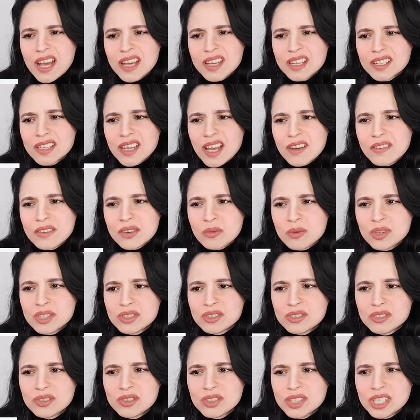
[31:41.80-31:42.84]
I have a
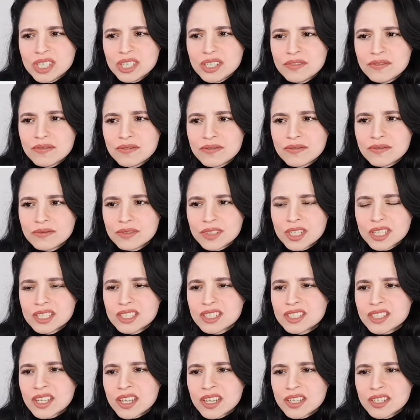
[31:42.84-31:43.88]
question. If, let's
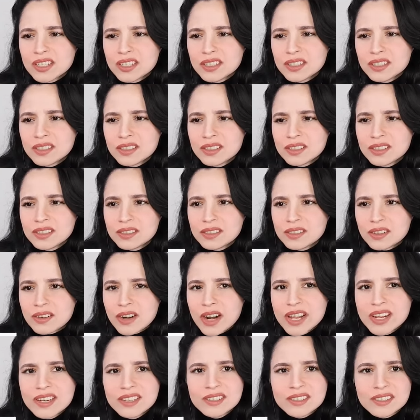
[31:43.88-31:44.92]
say,
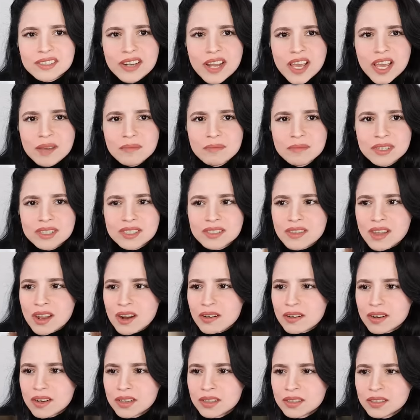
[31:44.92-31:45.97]
Ryan's name is
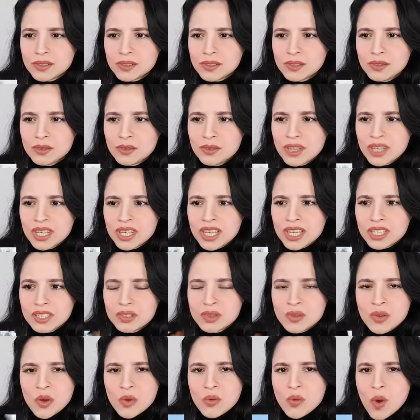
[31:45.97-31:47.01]
there, do they get to
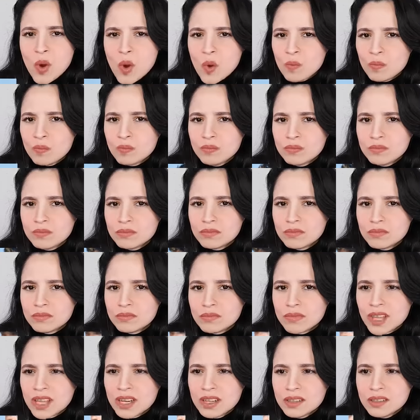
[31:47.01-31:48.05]
go home
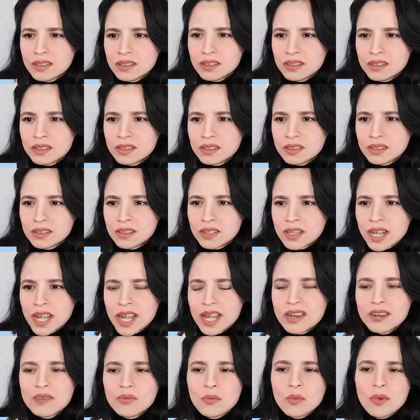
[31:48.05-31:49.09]
then?
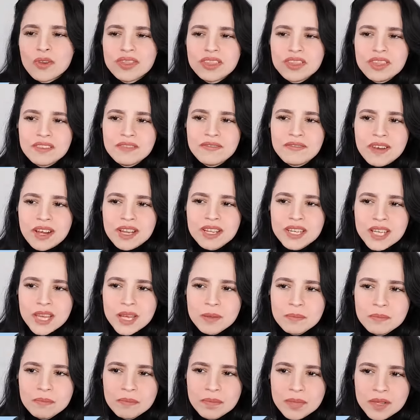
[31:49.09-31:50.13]
And when they find
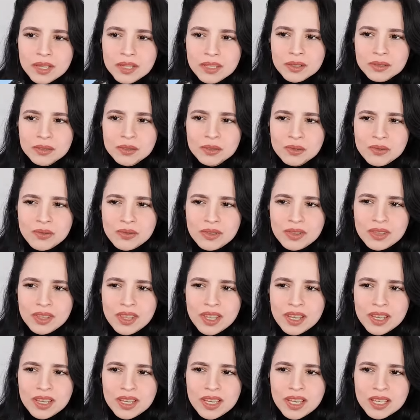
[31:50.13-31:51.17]
him, do
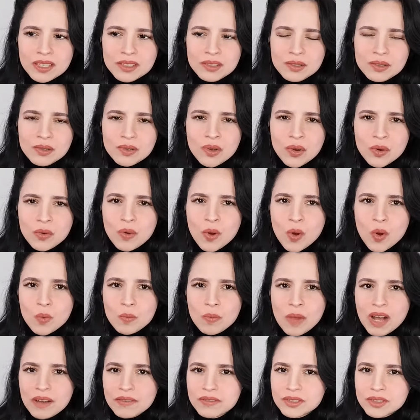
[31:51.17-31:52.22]
they get to go home
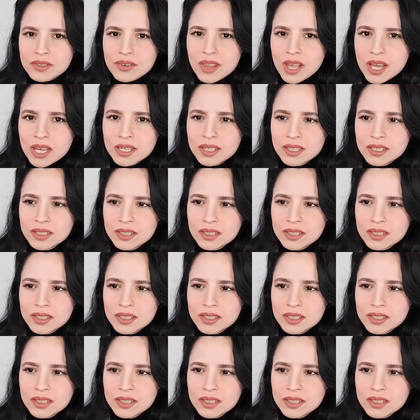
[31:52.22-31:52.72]
after that?